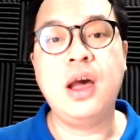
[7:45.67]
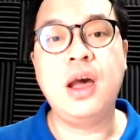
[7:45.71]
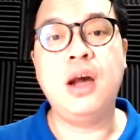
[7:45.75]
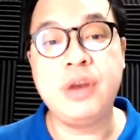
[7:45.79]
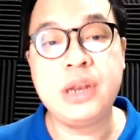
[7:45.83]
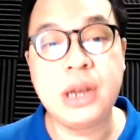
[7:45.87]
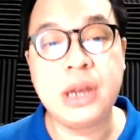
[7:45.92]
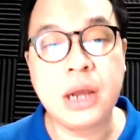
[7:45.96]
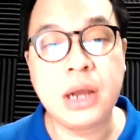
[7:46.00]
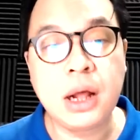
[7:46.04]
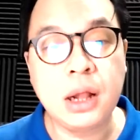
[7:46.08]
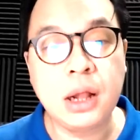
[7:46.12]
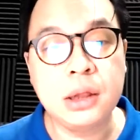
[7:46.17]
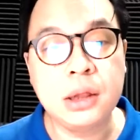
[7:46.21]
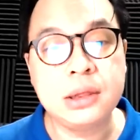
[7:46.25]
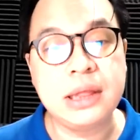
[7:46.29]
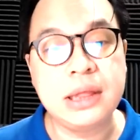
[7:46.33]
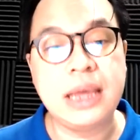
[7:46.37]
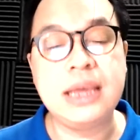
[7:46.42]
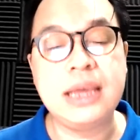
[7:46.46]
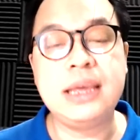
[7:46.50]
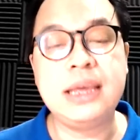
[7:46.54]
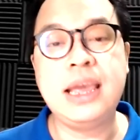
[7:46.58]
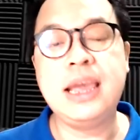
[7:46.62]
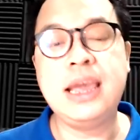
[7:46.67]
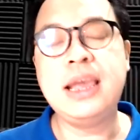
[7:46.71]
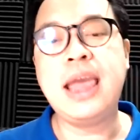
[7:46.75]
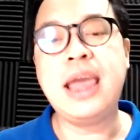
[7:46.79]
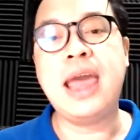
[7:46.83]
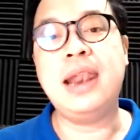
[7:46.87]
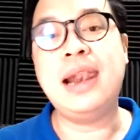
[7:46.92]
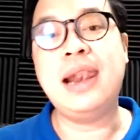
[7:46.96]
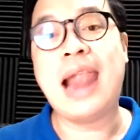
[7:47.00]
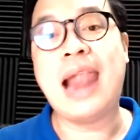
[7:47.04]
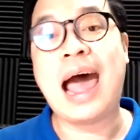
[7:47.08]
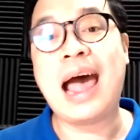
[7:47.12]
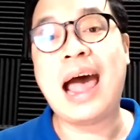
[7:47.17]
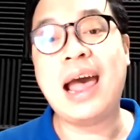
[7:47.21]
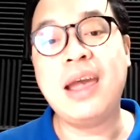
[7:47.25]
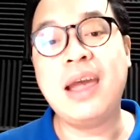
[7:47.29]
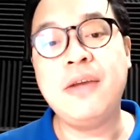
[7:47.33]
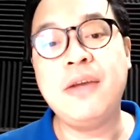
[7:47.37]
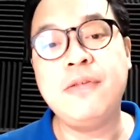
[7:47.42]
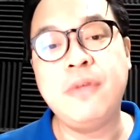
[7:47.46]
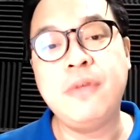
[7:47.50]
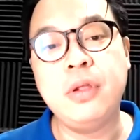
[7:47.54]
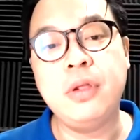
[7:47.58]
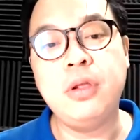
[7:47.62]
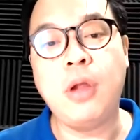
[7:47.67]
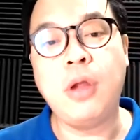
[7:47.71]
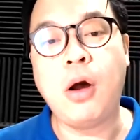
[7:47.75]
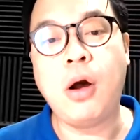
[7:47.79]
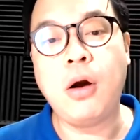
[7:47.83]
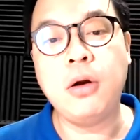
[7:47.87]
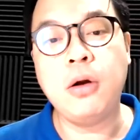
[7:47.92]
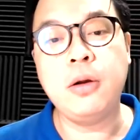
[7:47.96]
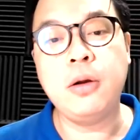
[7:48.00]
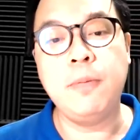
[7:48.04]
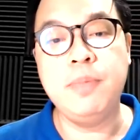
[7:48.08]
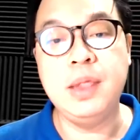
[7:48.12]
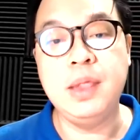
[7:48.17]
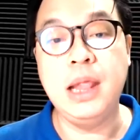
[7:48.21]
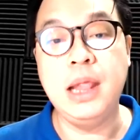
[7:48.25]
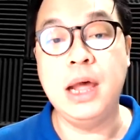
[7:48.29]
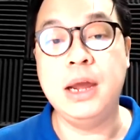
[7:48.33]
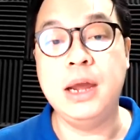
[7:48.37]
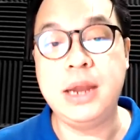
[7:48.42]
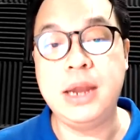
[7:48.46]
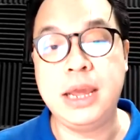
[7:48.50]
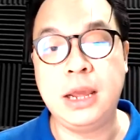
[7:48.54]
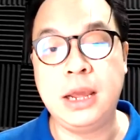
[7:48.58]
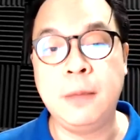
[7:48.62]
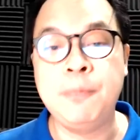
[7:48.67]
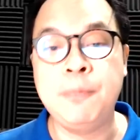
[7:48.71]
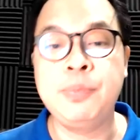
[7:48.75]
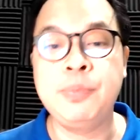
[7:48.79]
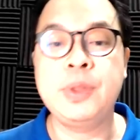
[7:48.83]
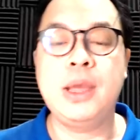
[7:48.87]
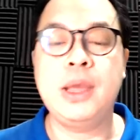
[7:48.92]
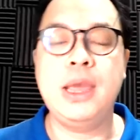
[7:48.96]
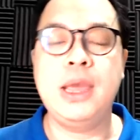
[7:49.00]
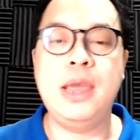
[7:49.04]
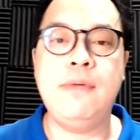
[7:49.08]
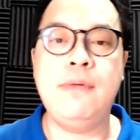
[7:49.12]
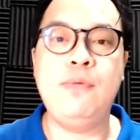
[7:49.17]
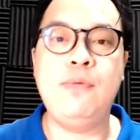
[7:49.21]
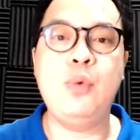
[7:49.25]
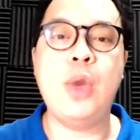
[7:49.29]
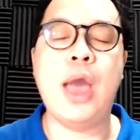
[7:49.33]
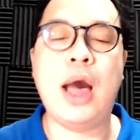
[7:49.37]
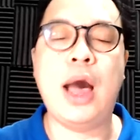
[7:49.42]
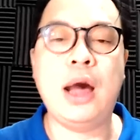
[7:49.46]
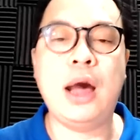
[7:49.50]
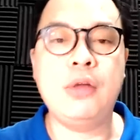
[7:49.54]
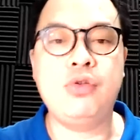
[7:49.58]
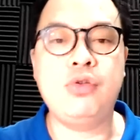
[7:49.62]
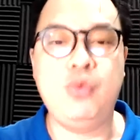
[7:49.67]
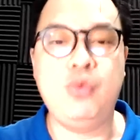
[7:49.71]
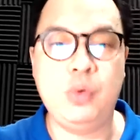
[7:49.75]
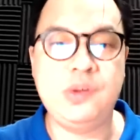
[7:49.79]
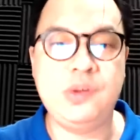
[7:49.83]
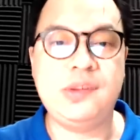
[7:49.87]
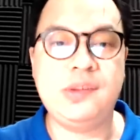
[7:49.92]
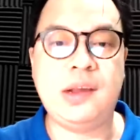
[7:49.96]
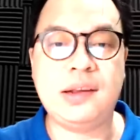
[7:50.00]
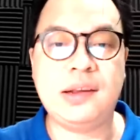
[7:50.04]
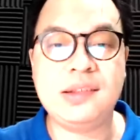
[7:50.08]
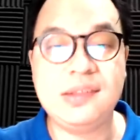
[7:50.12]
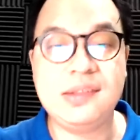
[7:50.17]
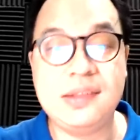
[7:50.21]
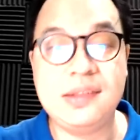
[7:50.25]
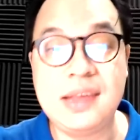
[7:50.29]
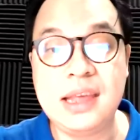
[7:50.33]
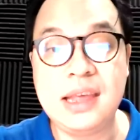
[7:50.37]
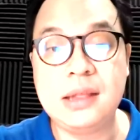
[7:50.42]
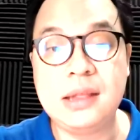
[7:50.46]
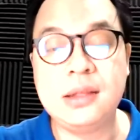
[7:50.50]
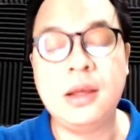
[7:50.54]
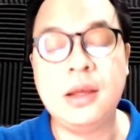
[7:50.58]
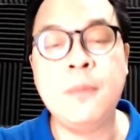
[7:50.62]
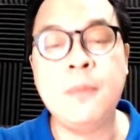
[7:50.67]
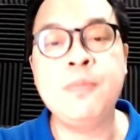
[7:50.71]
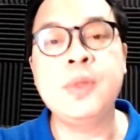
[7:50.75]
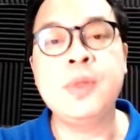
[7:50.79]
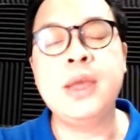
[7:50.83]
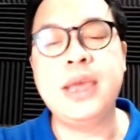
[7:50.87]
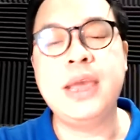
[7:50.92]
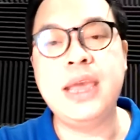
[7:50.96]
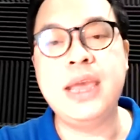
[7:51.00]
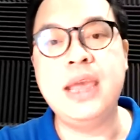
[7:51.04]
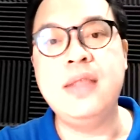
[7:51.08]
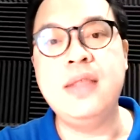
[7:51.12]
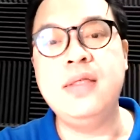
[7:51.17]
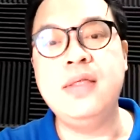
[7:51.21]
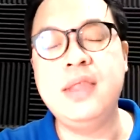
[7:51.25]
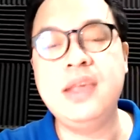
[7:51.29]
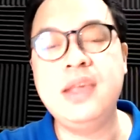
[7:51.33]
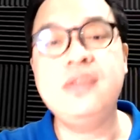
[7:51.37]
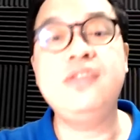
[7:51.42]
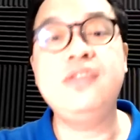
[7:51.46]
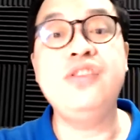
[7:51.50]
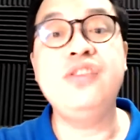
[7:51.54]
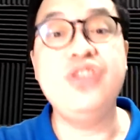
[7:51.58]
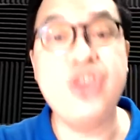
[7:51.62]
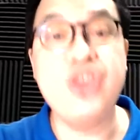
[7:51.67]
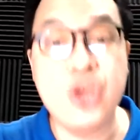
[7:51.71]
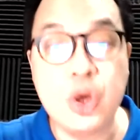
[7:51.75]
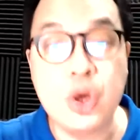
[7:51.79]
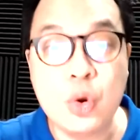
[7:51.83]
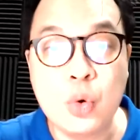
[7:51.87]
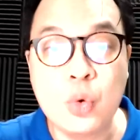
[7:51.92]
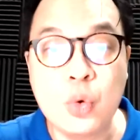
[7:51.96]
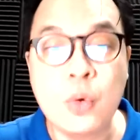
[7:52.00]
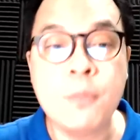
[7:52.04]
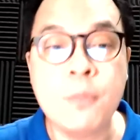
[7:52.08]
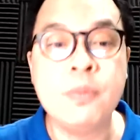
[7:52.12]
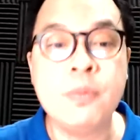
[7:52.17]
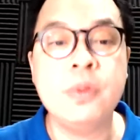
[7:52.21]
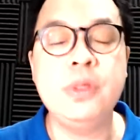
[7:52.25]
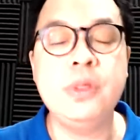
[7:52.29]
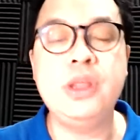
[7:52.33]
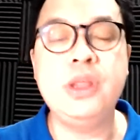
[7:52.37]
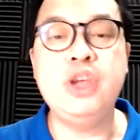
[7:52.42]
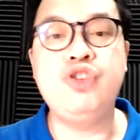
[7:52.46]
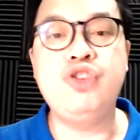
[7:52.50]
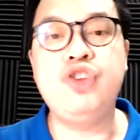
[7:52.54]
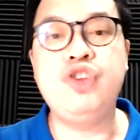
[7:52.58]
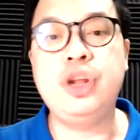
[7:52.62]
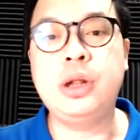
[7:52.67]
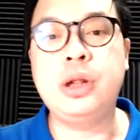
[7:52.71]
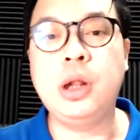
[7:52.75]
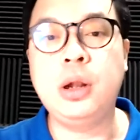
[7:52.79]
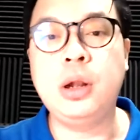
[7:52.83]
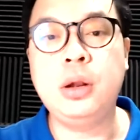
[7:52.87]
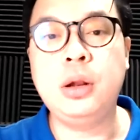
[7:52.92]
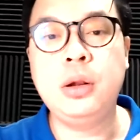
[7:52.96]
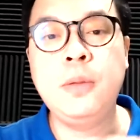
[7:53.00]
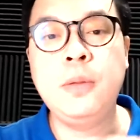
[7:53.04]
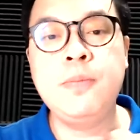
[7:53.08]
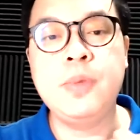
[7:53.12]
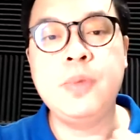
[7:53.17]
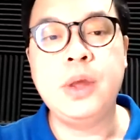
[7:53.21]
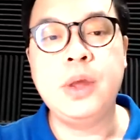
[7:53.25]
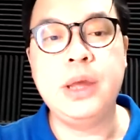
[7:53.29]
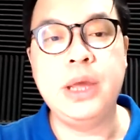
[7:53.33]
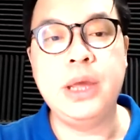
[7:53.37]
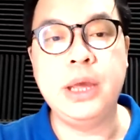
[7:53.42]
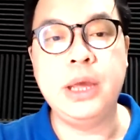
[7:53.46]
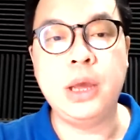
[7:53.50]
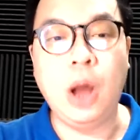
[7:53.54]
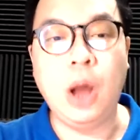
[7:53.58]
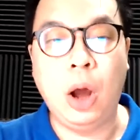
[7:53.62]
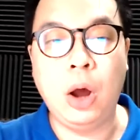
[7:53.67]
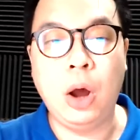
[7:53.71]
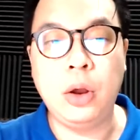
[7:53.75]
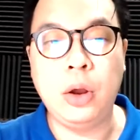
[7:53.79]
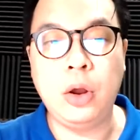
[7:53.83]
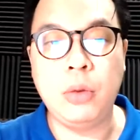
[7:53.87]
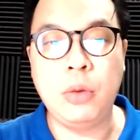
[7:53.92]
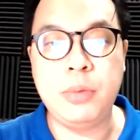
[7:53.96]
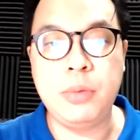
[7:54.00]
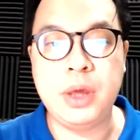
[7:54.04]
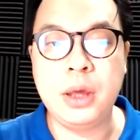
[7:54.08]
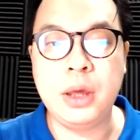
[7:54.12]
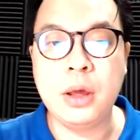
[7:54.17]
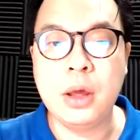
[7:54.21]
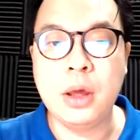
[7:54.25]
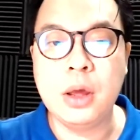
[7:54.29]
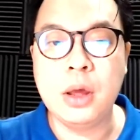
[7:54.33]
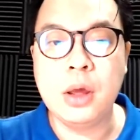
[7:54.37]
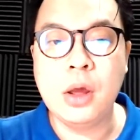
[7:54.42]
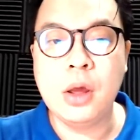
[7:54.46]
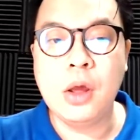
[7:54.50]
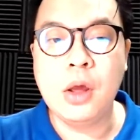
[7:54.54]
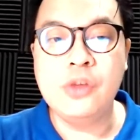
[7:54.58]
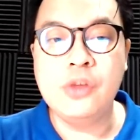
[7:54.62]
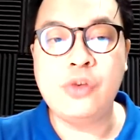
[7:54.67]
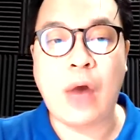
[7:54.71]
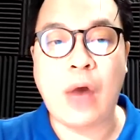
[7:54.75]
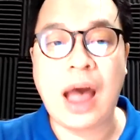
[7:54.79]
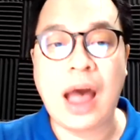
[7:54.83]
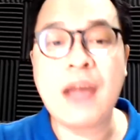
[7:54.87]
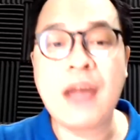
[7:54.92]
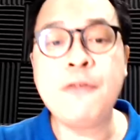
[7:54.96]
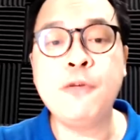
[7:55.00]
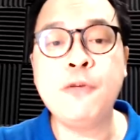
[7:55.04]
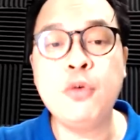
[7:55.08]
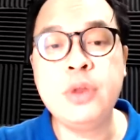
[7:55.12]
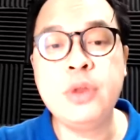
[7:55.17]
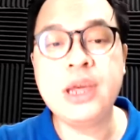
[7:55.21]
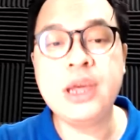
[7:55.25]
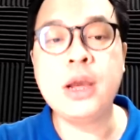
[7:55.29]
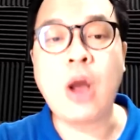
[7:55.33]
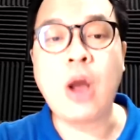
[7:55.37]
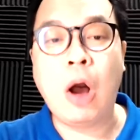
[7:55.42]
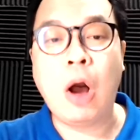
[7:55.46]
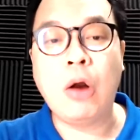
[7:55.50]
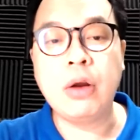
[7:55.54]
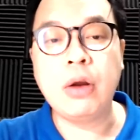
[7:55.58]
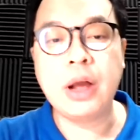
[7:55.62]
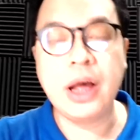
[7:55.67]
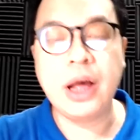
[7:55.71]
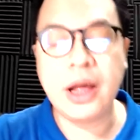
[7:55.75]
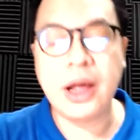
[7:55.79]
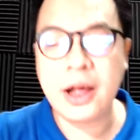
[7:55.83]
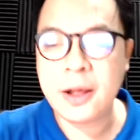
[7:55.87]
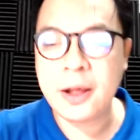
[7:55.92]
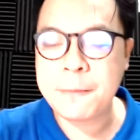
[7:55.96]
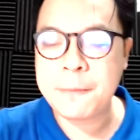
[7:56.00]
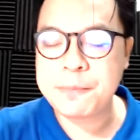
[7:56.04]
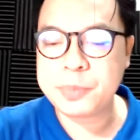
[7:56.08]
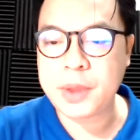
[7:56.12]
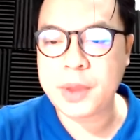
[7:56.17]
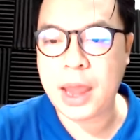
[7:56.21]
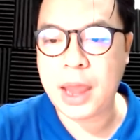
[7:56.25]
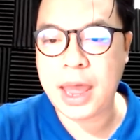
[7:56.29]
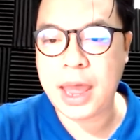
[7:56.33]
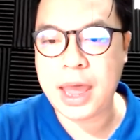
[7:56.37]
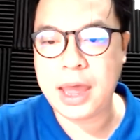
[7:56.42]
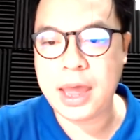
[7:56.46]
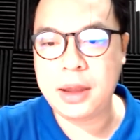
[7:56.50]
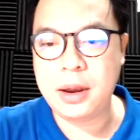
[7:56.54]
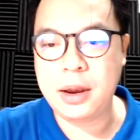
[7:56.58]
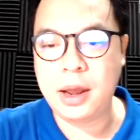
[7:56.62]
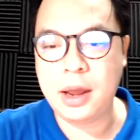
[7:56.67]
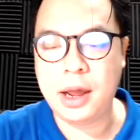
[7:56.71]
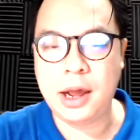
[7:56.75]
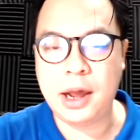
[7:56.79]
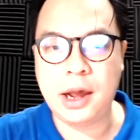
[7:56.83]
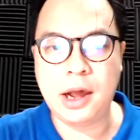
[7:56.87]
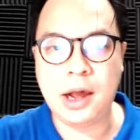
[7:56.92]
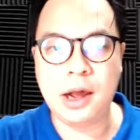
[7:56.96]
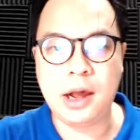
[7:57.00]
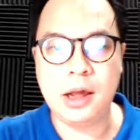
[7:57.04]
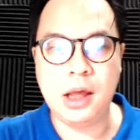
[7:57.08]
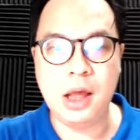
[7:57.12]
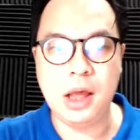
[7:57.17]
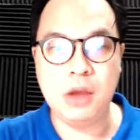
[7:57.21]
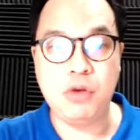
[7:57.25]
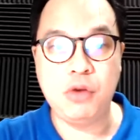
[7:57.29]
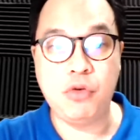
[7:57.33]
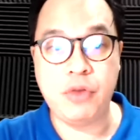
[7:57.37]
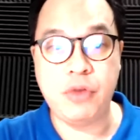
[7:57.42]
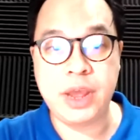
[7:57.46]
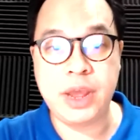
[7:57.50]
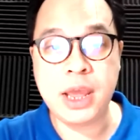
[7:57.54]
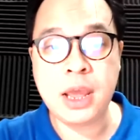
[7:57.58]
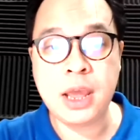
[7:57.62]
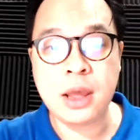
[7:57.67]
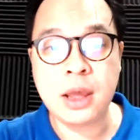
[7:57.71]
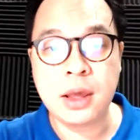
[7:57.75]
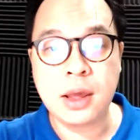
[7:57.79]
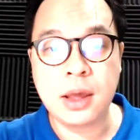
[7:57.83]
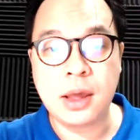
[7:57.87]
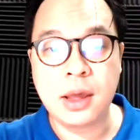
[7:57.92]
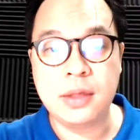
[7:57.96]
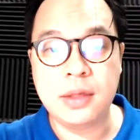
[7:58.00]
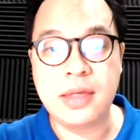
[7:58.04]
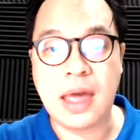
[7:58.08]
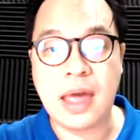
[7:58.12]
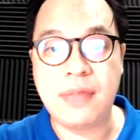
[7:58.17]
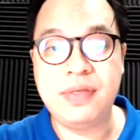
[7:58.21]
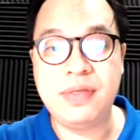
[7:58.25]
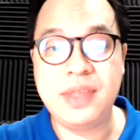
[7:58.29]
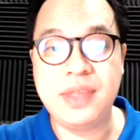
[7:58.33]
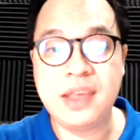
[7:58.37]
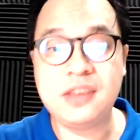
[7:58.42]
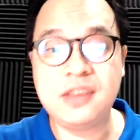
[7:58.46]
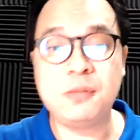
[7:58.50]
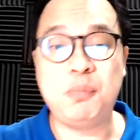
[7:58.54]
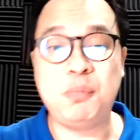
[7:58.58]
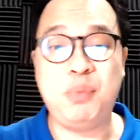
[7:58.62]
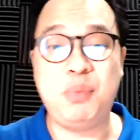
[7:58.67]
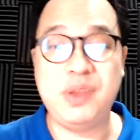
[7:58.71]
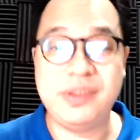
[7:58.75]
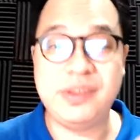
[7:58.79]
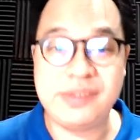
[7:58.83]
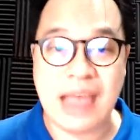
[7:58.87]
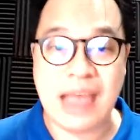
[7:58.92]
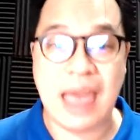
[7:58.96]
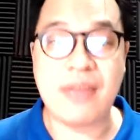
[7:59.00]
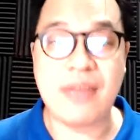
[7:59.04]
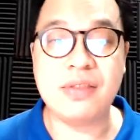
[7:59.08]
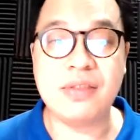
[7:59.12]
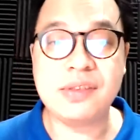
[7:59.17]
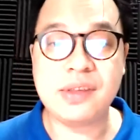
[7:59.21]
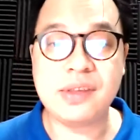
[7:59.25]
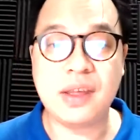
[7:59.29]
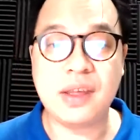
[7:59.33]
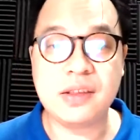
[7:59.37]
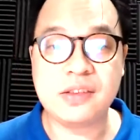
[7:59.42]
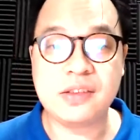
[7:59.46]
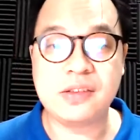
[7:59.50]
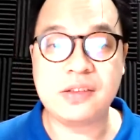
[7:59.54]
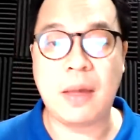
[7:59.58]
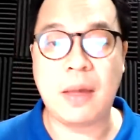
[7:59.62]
critical thinking, and lifelong learning if we are to succeed in this new digital economy. So I fully concur and agree that this presents us